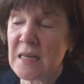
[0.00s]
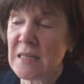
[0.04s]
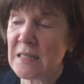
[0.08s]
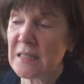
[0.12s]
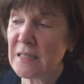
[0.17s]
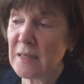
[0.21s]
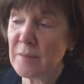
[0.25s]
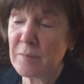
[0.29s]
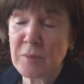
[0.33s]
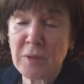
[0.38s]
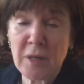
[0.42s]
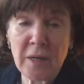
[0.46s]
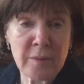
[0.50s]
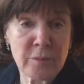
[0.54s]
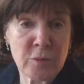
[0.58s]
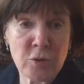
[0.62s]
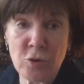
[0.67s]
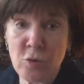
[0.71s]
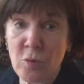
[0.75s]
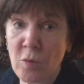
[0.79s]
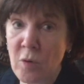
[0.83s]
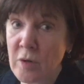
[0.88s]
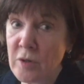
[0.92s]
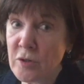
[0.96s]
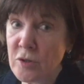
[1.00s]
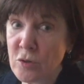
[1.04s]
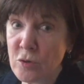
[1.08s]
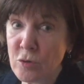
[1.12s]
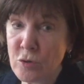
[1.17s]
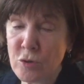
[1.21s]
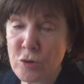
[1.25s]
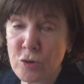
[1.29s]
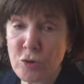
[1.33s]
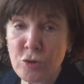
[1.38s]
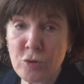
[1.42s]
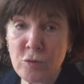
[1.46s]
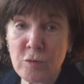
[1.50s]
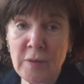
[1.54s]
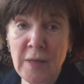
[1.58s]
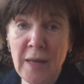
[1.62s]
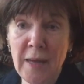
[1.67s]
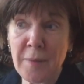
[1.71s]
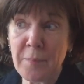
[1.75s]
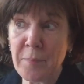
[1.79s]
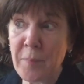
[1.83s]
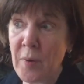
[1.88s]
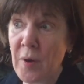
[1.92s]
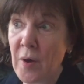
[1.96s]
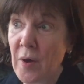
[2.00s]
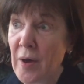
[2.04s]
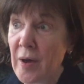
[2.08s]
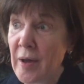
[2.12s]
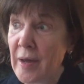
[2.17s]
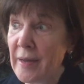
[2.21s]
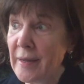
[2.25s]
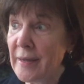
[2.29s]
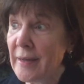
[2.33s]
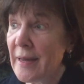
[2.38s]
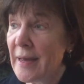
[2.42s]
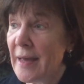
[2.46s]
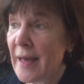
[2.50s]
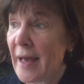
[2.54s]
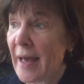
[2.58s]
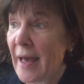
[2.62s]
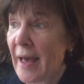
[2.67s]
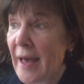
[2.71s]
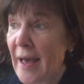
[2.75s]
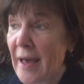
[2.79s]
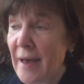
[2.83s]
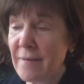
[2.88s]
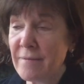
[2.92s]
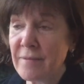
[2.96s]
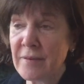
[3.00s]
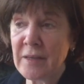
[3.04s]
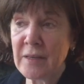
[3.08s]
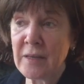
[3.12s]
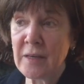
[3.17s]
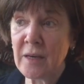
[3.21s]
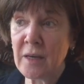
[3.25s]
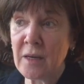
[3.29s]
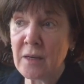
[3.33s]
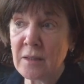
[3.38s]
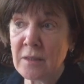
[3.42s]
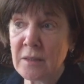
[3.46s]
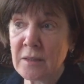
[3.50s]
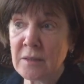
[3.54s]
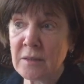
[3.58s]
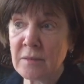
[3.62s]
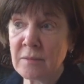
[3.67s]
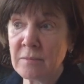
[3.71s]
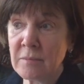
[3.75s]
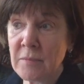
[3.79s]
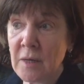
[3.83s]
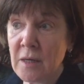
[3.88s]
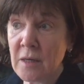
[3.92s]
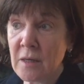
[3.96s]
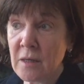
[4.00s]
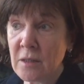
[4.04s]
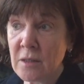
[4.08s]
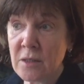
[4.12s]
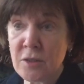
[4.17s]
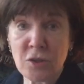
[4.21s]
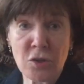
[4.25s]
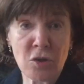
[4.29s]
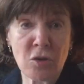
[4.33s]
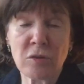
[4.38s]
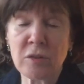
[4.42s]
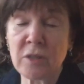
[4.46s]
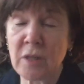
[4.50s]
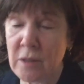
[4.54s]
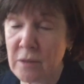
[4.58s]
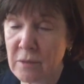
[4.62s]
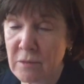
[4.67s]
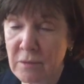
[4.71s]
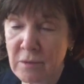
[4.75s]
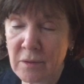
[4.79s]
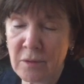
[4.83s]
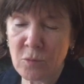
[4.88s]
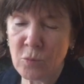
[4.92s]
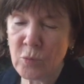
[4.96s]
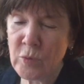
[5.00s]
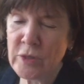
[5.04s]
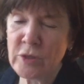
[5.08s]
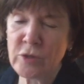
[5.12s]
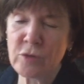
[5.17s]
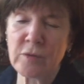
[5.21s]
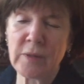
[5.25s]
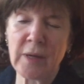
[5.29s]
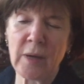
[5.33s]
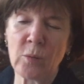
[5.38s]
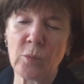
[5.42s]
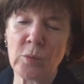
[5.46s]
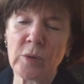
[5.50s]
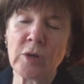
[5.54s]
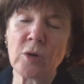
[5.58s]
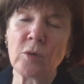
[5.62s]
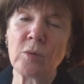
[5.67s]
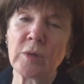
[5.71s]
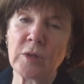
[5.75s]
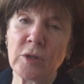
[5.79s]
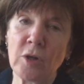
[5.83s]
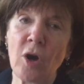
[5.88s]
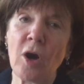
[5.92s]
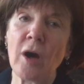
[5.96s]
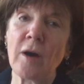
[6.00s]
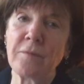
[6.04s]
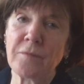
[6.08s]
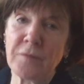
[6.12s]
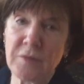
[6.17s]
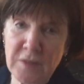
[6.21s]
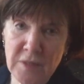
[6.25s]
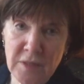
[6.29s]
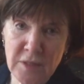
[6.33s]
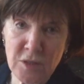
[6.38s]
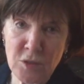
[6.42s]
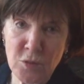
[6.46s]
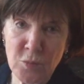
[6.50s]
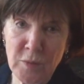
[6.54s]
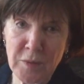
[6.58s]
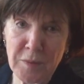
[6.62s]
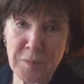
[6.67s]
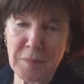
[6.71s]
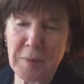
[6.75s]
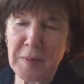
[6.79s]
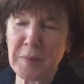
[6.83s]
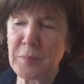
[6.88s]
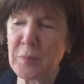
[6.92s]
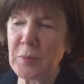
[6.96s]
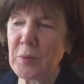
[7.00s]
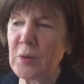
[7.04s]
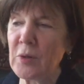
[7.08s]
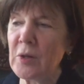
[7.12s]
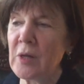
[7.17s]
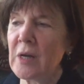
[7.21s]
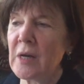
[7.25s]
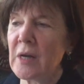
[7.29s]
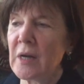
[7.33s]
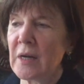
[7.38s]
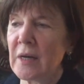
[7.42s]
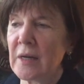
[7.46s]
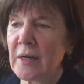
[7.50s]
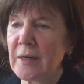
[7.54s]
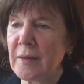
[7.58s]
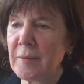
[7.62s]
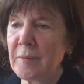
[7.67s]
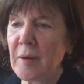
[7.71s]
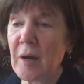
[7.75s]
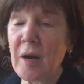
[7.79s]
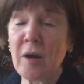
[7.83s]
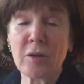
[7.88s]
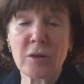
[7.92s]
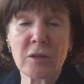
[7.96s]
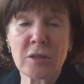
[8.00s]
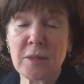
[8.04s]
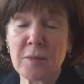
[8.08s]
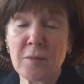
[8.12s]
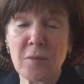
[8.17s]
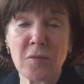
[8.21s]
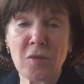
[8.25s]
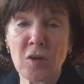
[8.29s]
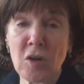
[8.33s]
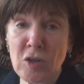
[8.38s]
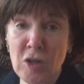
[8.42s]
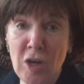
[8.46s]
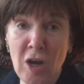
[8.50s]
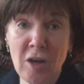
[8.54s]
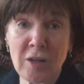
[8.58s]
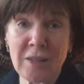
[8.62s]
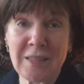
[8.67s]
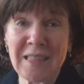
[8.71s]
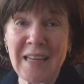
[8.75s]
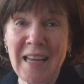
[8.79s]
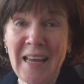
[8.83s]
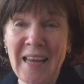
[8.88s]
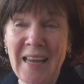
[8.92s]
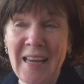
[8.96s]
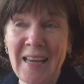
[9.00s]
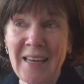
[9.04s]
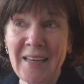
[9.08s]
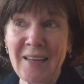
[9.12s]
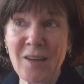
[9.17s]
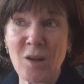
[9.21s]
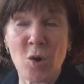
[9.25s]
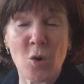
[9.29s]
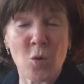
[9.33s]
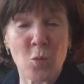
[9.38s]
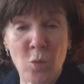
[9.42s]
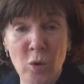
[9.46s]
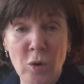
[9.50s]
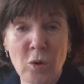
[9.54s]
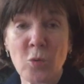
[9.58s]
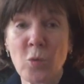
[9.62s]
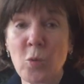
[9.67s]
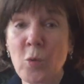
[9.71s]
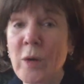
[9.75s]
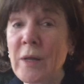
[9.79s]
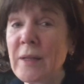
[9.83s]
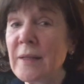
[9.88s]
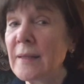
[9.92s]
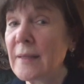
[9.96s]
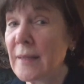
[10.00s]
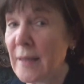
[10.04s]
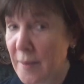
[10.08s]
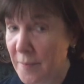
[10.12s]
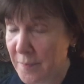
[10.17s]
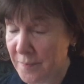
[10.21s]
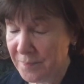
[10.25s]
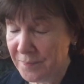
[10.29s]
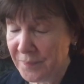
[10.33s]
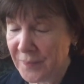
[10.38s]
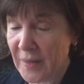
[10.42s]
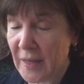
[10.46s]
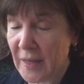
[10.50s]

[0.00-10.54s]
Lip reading: Sometimes you also could do that by having a consultant. We do that. We go into offices with people, some of our docs, and work with them